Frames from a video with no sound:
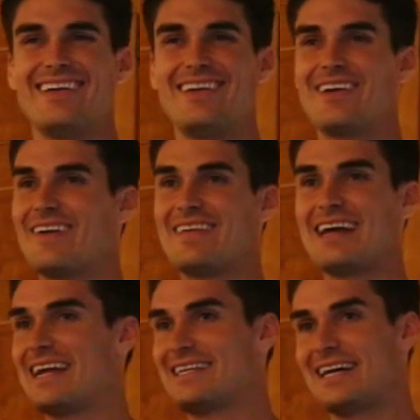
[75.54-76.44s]
You know what
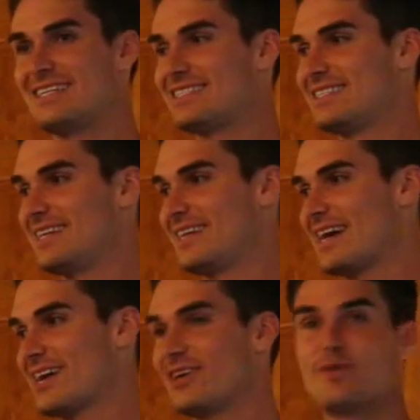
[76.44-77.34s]
I mean?
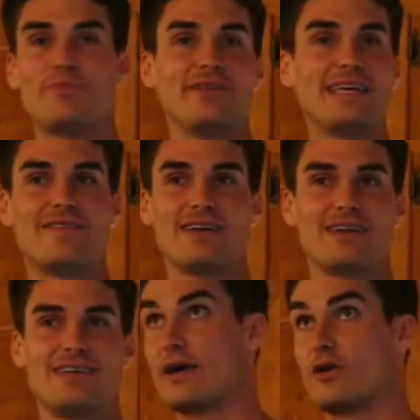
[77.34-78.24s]
I couldn't believe it.
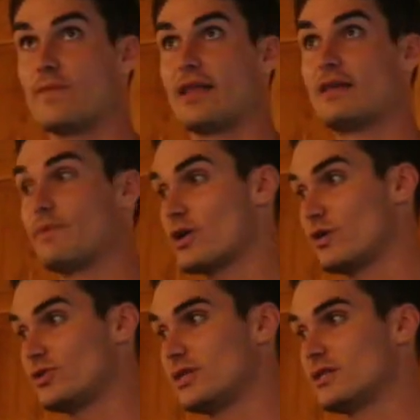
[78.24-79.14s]
I go to my Olympic
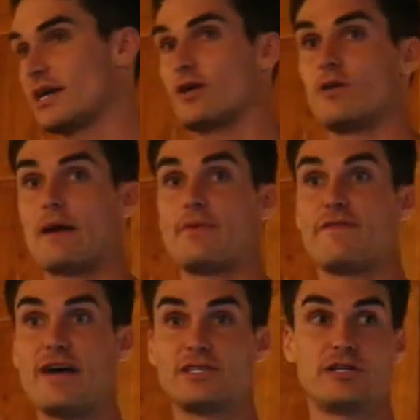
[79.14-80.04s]
coaches, I go to my
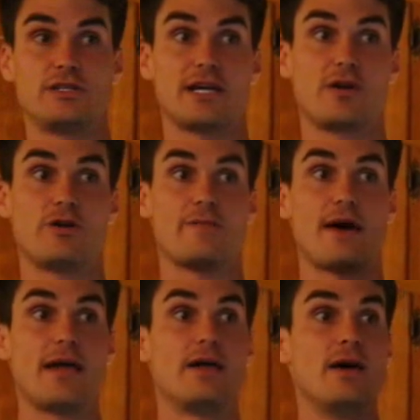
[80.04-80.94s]
professors, I go to
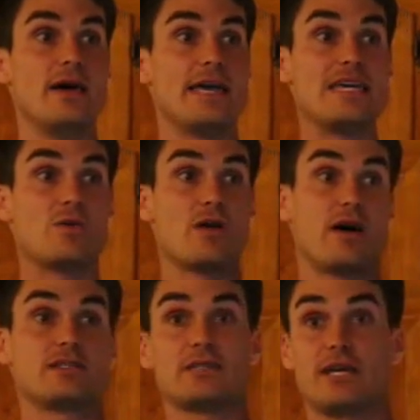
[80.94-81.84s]
my
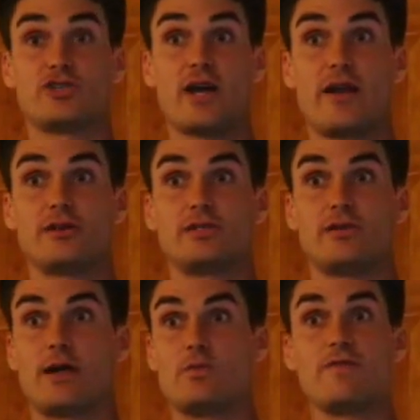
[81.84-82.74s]
Equinox like trainers, and
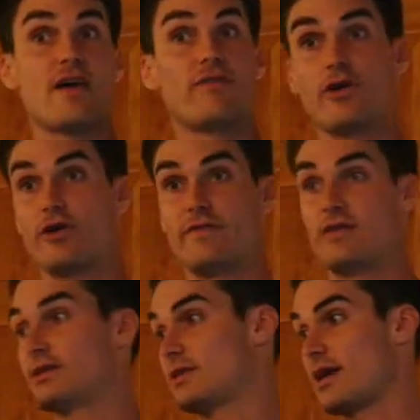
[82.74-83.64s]
they're like, we've never heard of
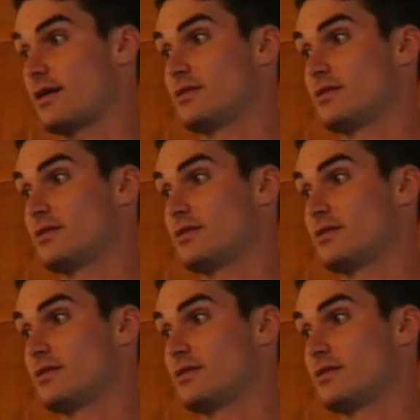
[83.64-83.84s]
this thing.